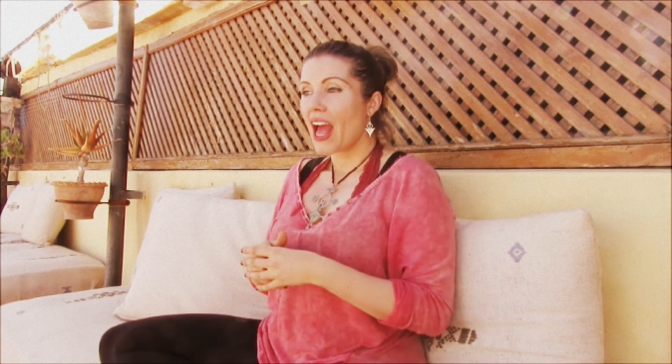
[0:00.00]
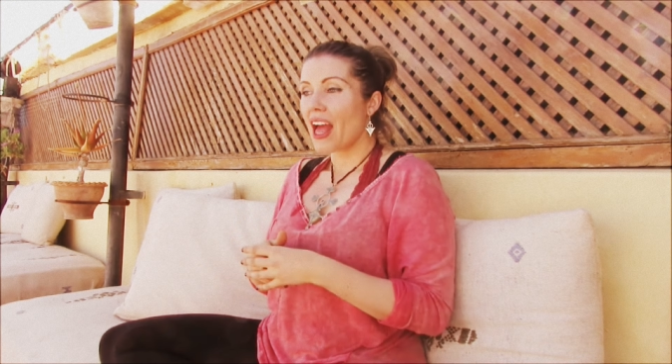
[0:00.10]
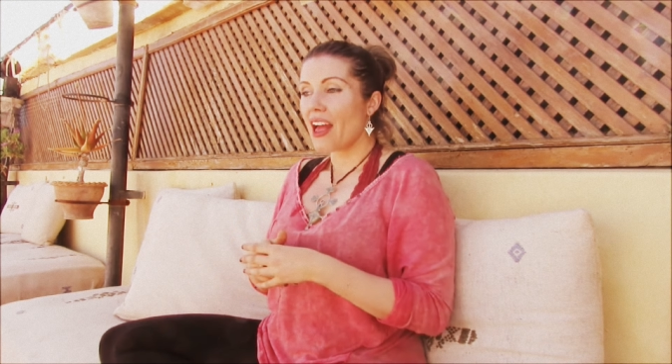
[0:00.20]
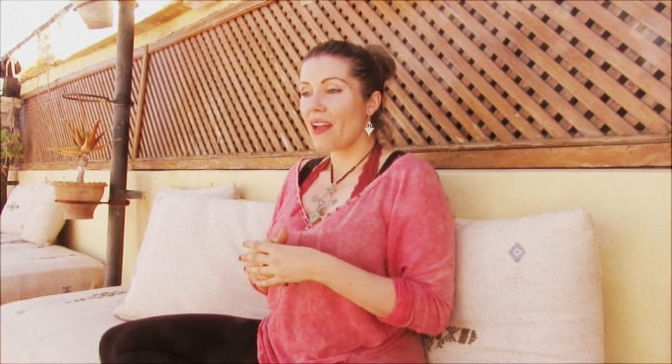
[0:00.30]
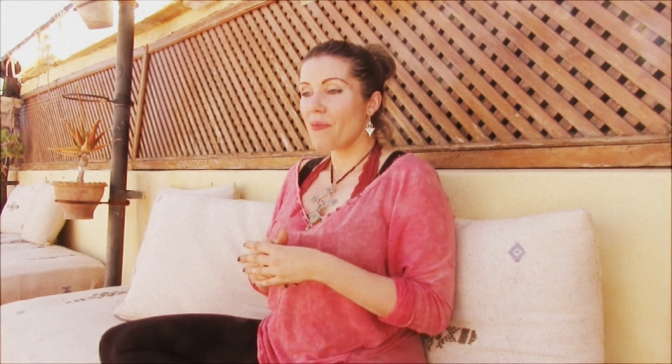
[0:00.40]

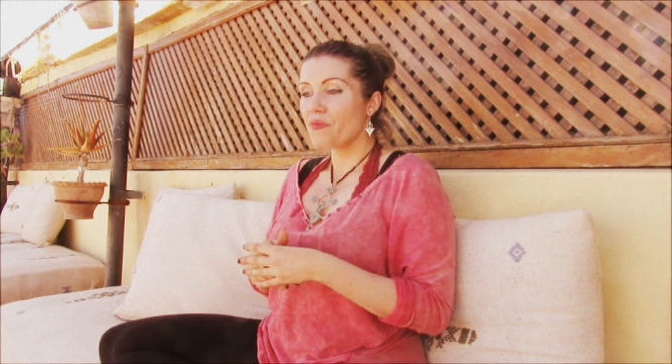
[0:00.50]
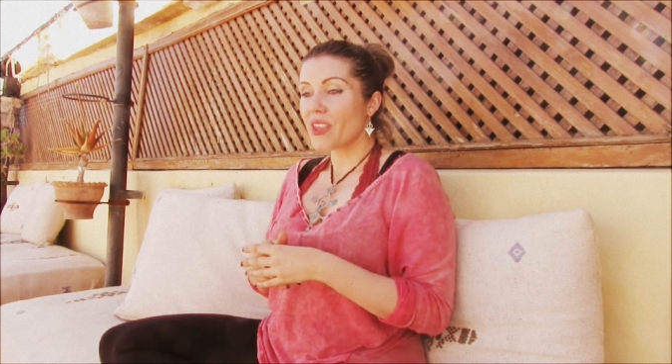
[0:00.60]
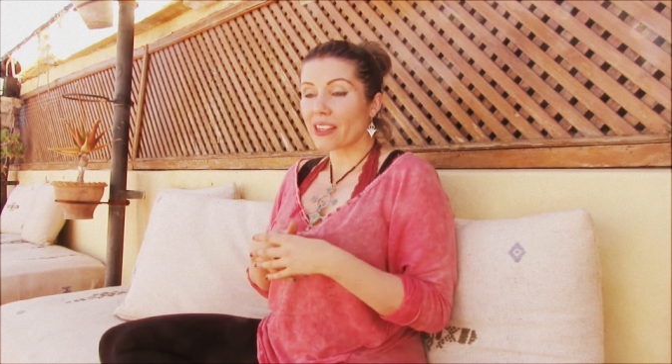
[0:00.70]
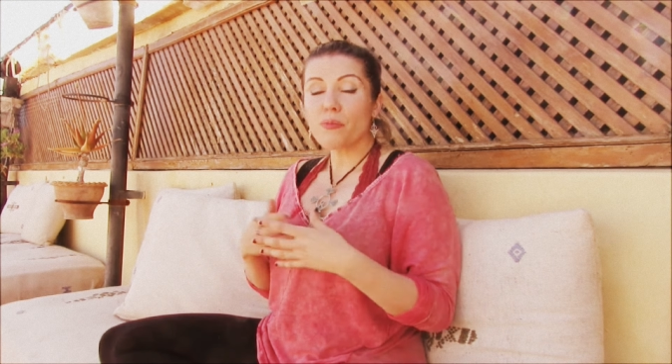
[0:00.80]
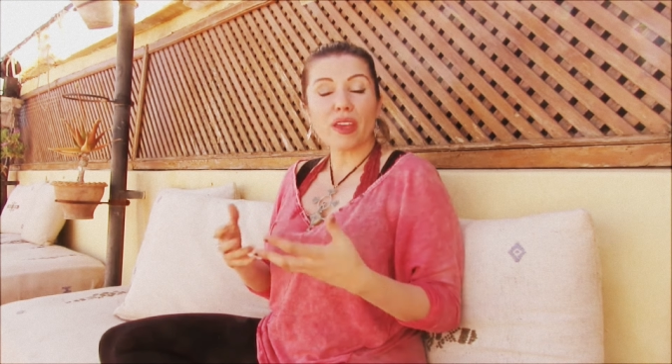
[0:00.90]

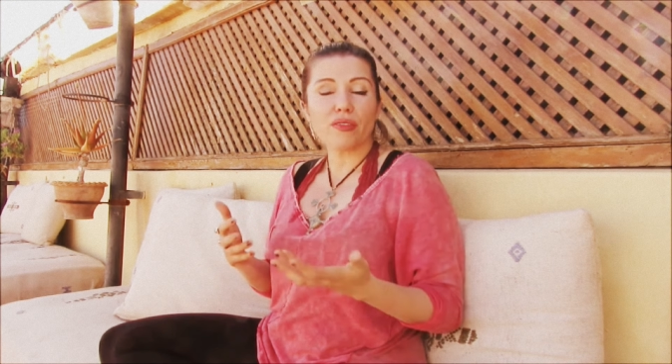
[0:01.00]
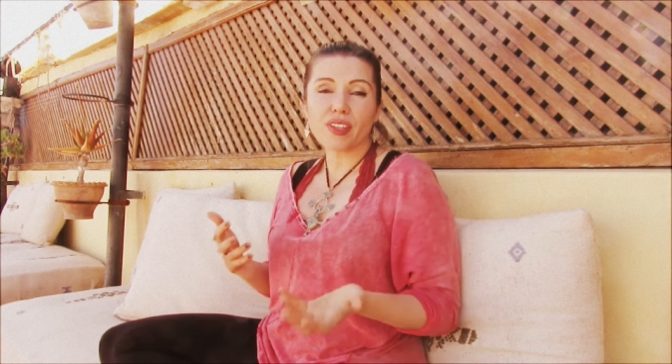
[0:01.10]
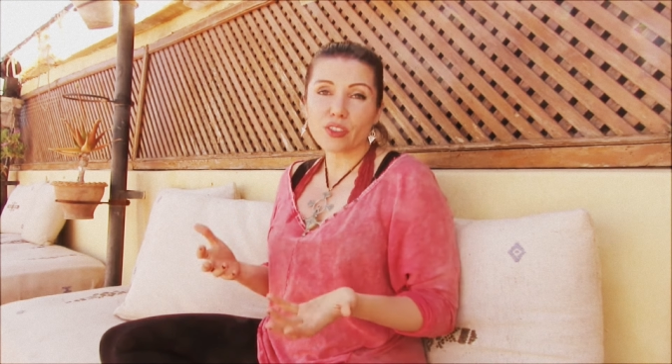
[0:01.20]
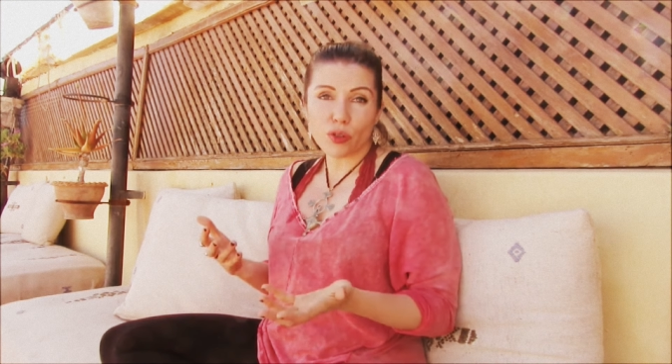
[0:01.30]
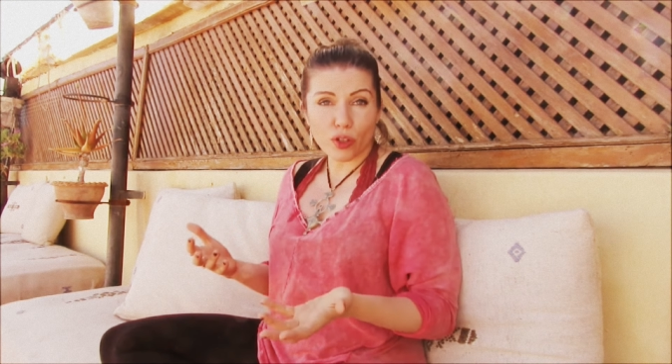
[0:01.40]
that may
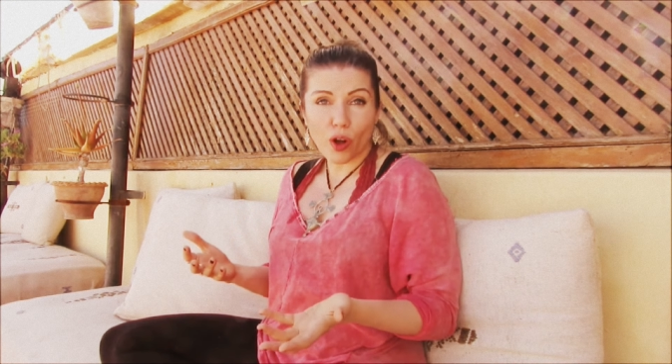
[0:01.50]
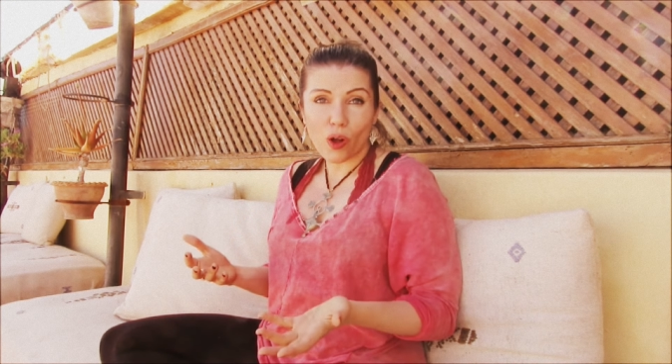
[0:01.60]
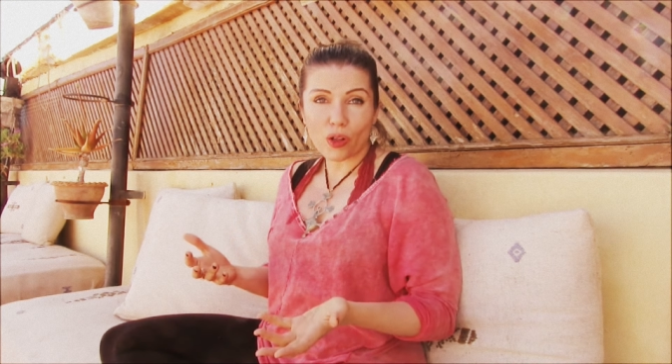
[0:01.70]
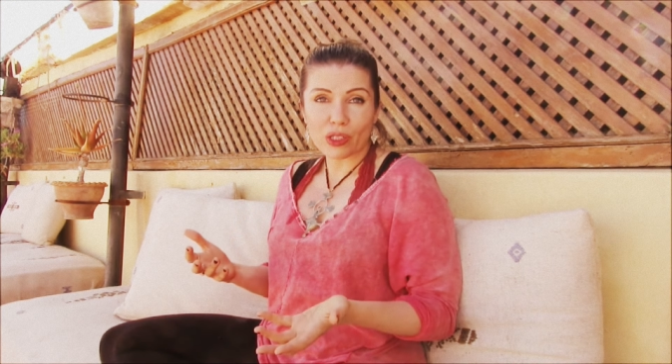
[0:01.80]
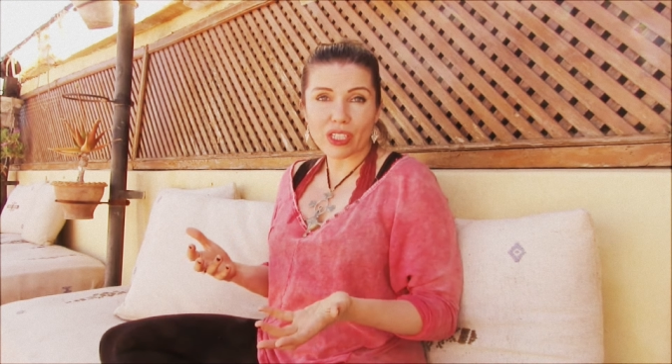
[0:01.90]
fit your
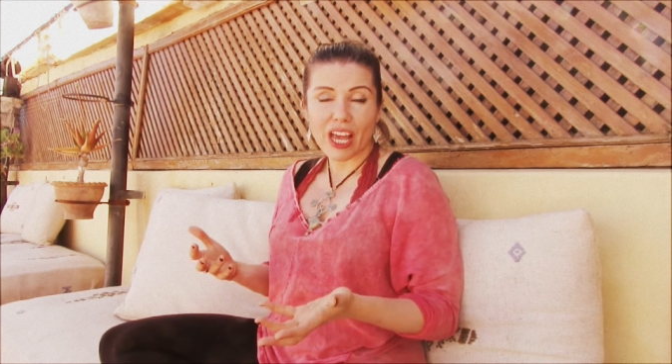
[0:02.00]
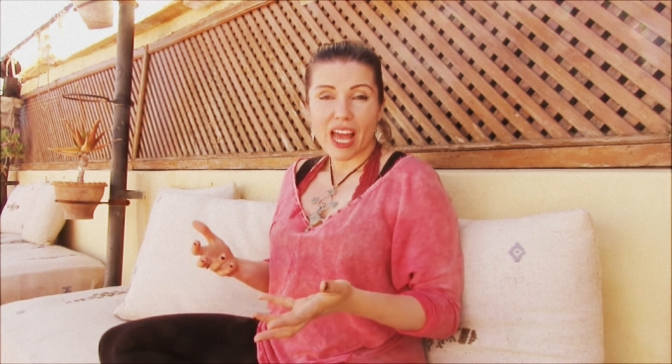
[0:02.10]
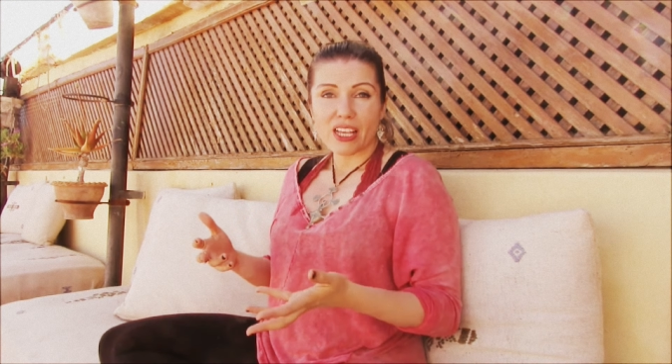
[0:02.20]
goals.